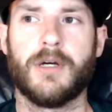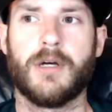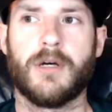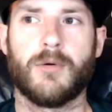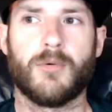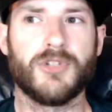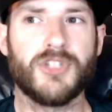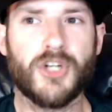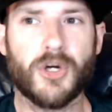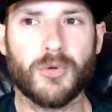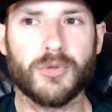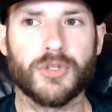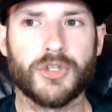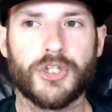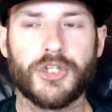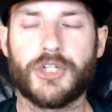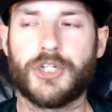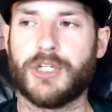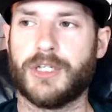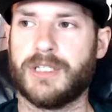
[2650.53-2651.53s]
Well, you don't
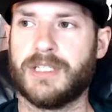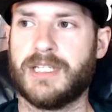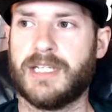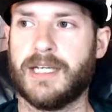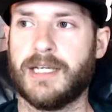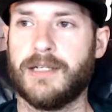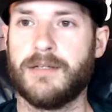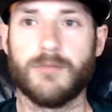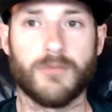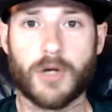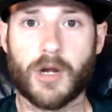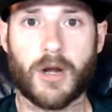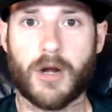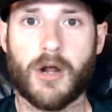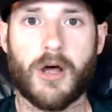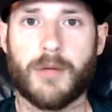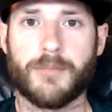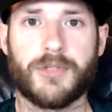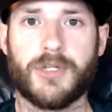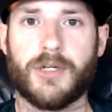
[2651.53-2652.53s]
look good, kid.
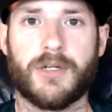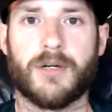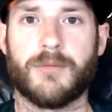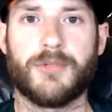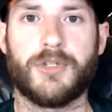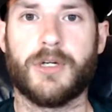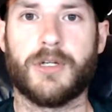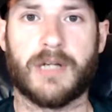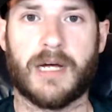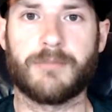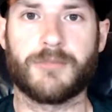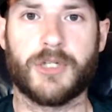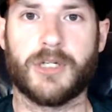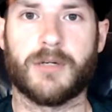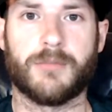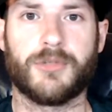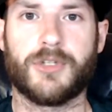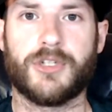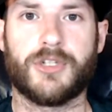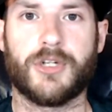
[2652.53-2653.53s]
No, I'm good
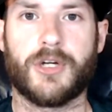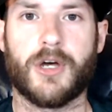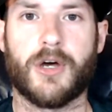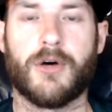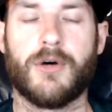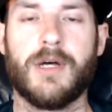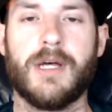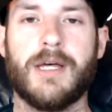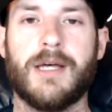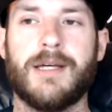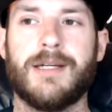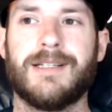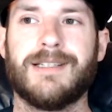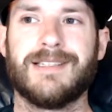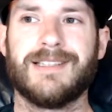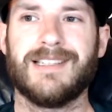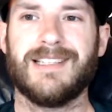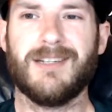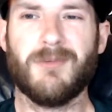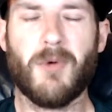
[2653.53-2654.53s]
to go.
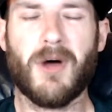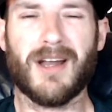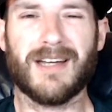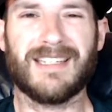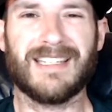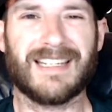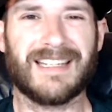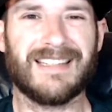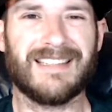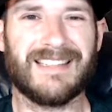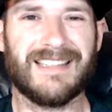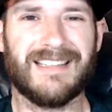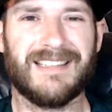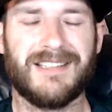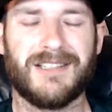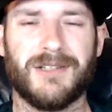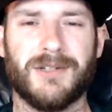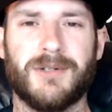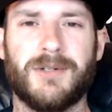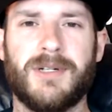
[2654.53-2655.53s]
He wanted to
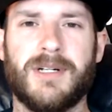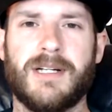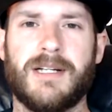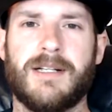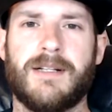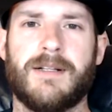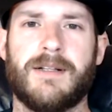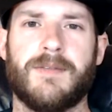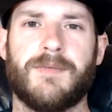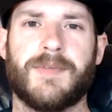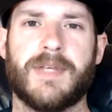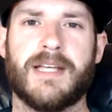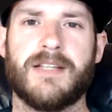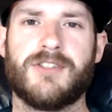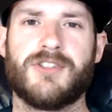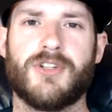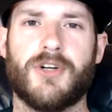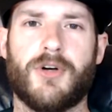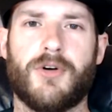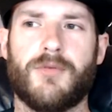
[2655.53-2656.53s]
continue.
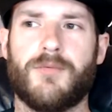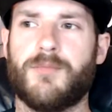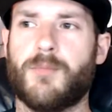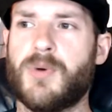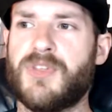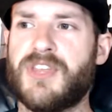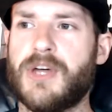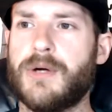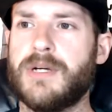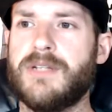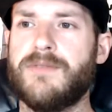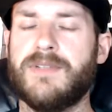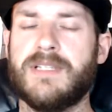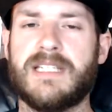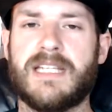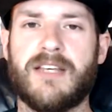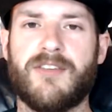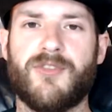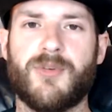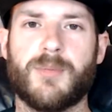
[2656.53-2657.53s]
And so without
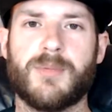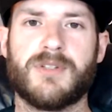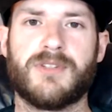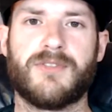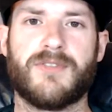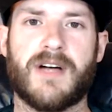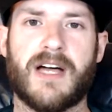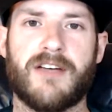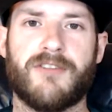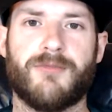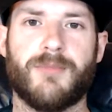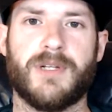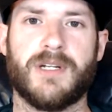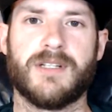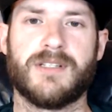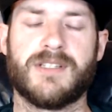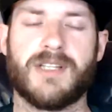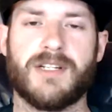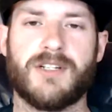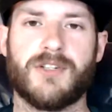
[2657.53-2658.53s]
even giving him his 5
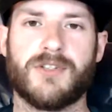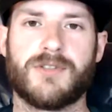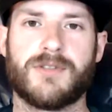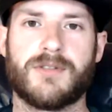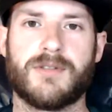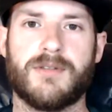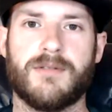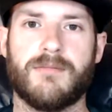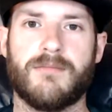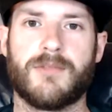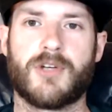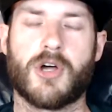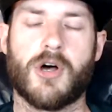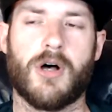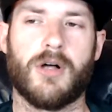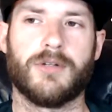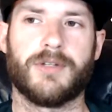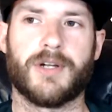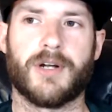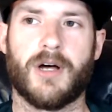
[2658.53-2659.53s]
minutes, they just
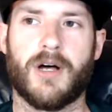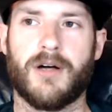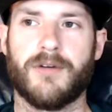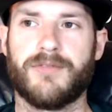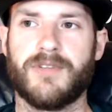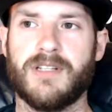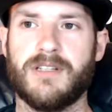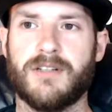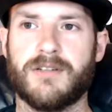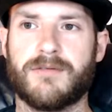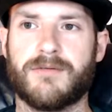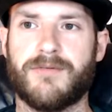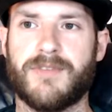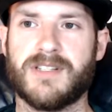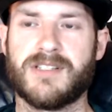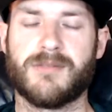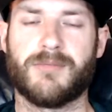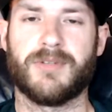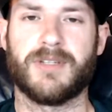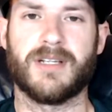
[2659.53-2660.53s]
called it off. He looked
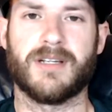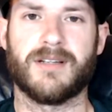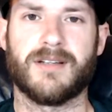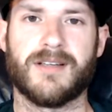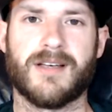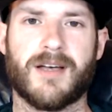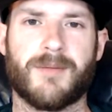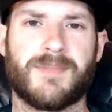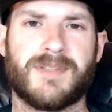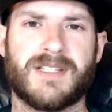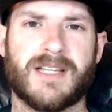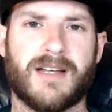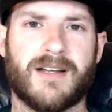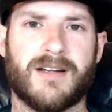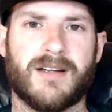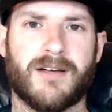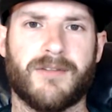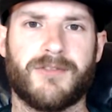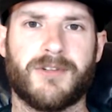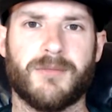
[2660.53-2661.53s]
visibly upset
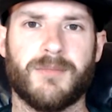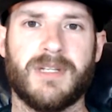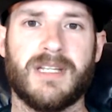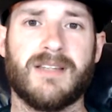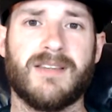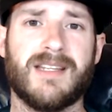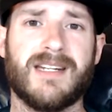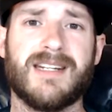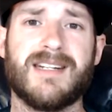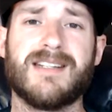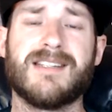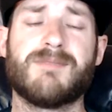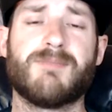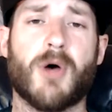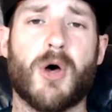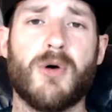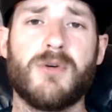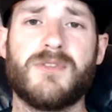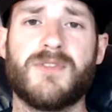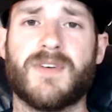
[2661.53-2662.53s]
enough to me. And then in his
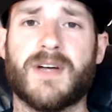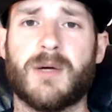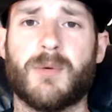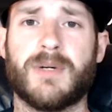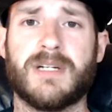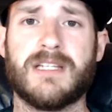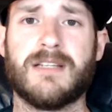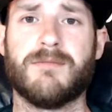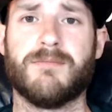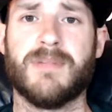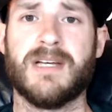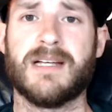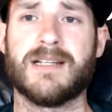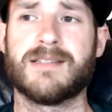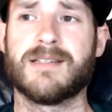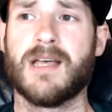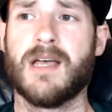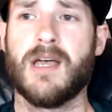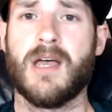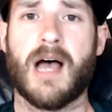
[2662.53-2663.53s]
post fight, when he
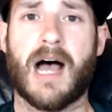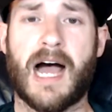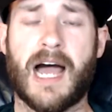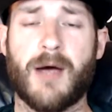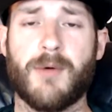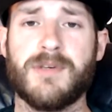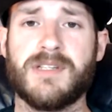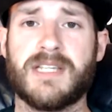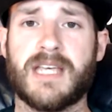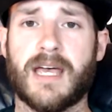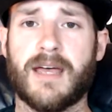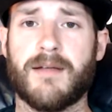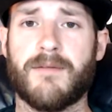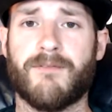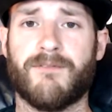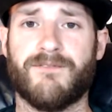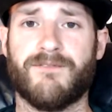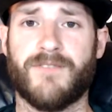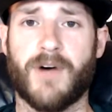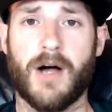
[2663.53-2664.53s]
admits, I was
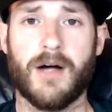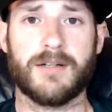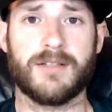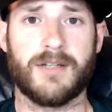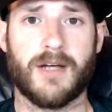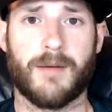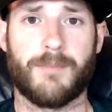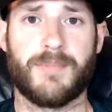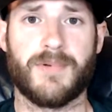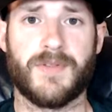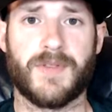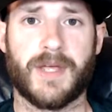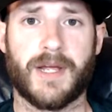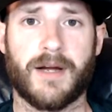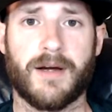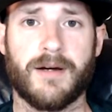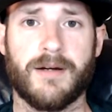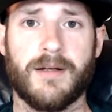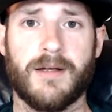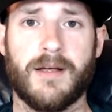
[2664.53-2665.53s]
getting bucked up in
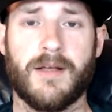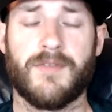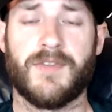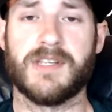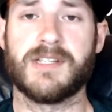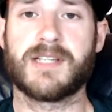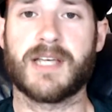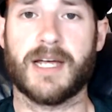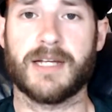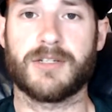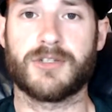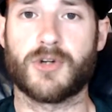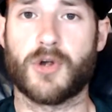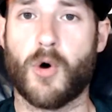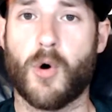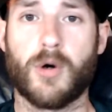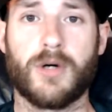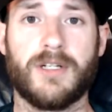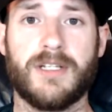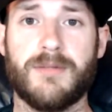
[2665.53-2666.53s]
there, this guy
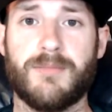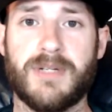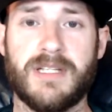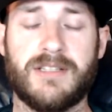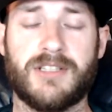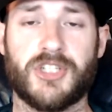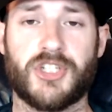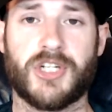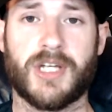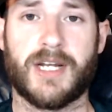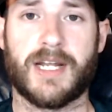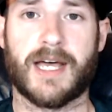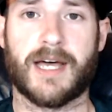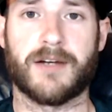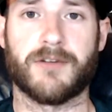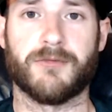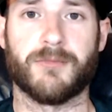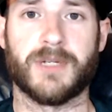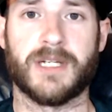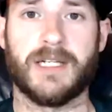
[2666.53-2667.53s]
totally beat the shit
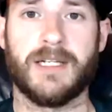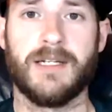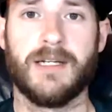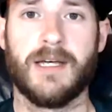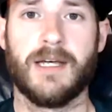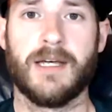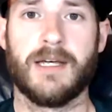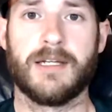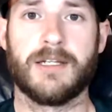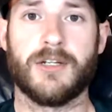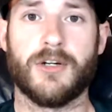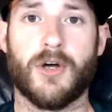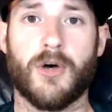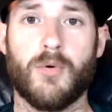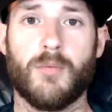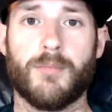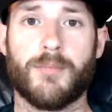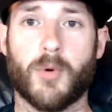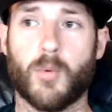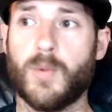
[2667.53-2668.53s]
out of me,
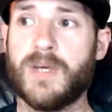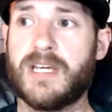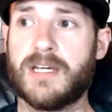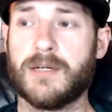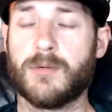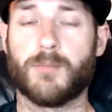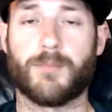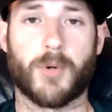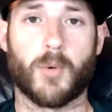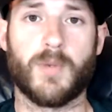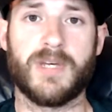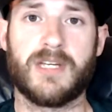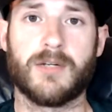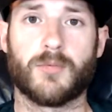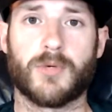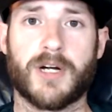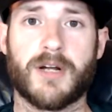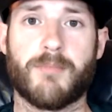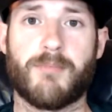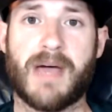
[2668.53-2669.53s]
but we
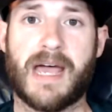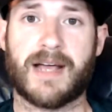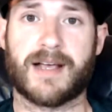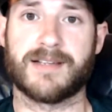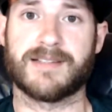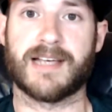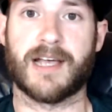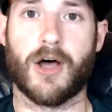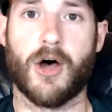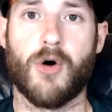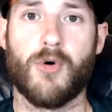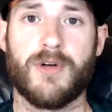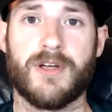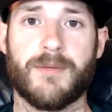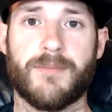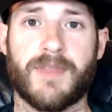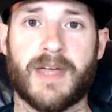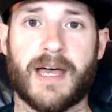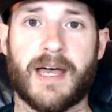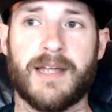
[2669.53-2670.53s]
can run it back because I owe
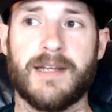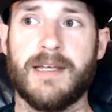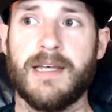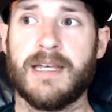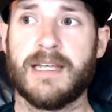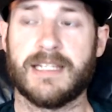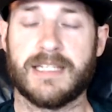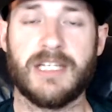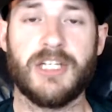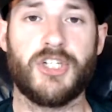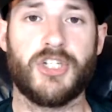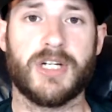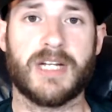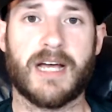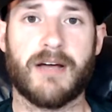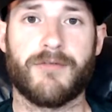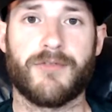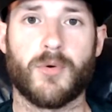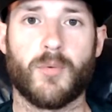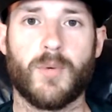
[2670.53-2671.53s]
him that, and he should
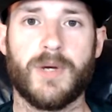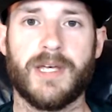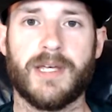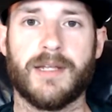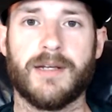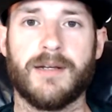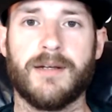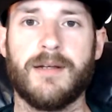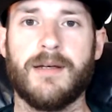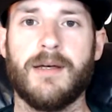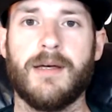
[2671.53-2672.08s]
have the win.